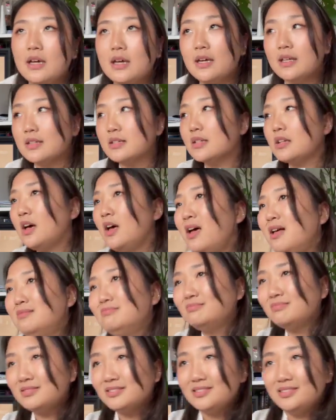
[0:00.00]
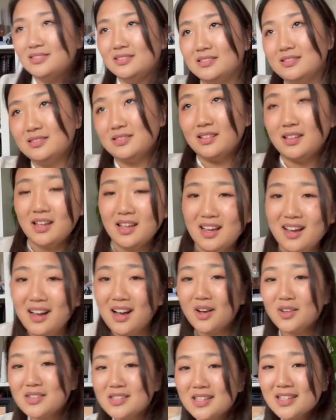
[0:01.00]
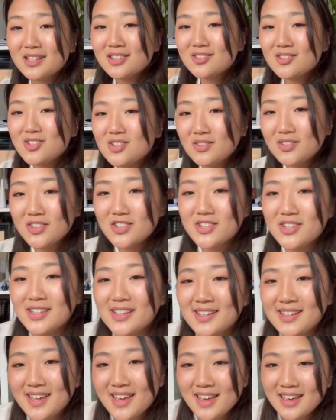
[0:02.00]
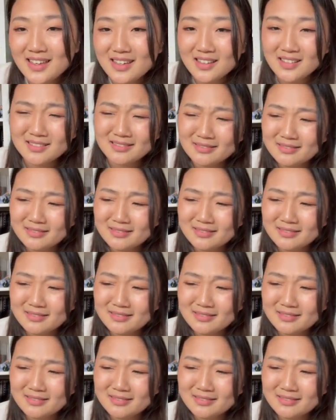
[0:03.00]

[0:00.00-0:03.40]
and I was like, Givenchy, yay.